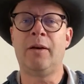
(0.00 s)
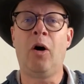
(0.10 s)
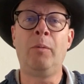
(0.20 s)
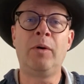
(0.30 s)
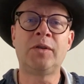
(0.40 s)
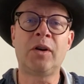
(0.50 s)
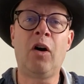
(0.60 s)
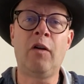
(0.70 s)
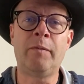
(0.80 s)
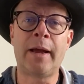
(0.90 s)
almost
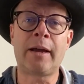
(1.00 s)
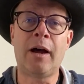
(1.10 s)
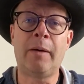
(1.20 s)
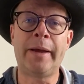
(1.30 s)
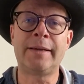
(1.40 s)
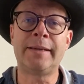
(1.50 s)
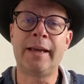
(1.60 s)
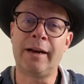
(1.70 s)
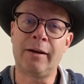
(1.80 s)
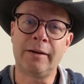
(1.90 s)
all of my comics
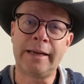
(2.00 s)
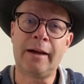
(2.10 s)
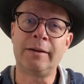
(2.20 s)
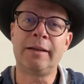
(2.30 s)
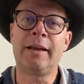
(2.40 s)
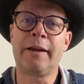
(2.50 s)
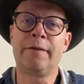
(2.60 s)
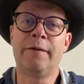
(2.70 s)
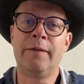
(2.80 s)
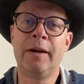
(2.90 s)
and are down to like
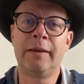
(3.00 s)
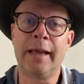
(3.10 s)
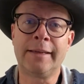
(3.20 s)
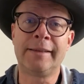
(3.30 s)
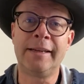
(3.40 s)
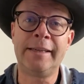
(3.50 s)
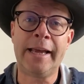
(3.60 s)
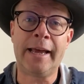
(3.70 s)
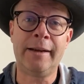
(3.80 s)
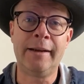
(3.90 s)
less than
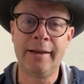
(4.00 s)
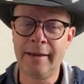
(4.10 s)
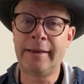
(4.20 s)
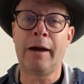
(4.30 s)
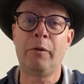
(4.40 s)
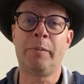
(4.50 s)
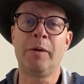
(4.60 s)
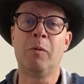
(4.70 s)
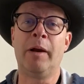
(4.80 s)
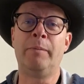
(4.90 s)
10, that would be
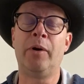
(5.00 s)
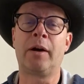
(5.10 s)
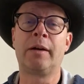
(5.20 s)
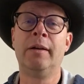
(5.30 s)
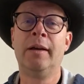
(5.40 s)
one book